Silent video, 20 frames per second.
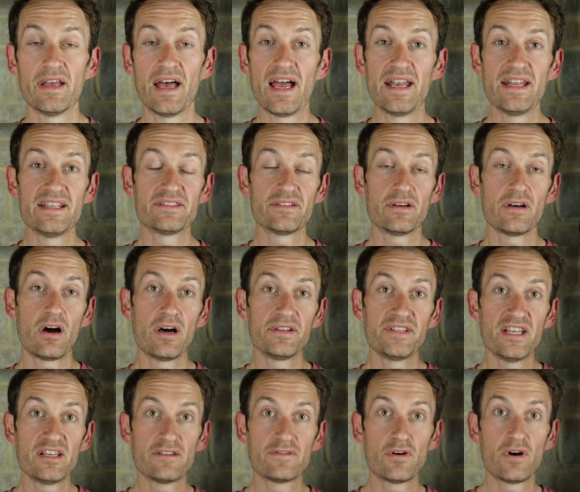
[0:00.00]
And it's
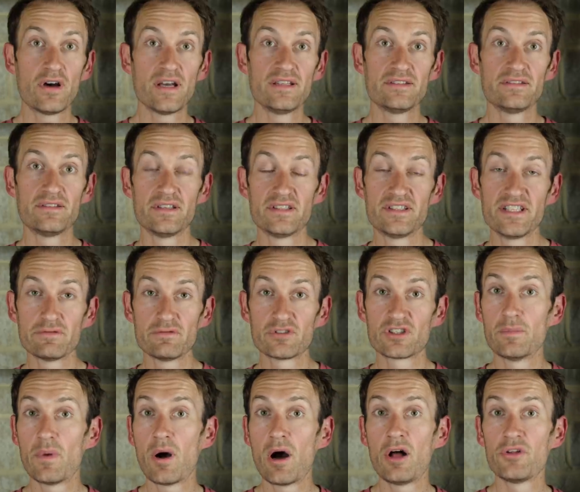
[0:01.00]
identified the different
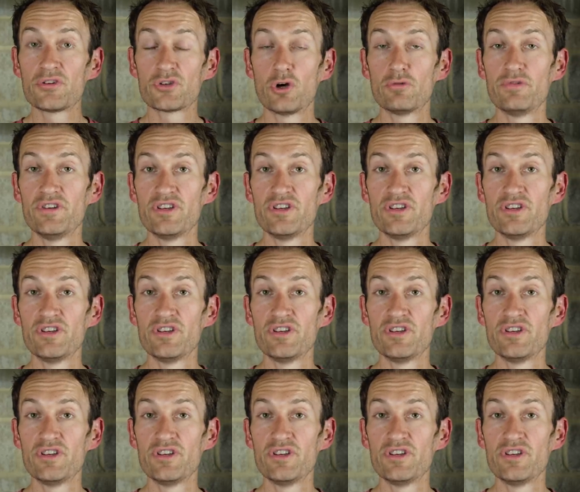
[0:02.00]
demands of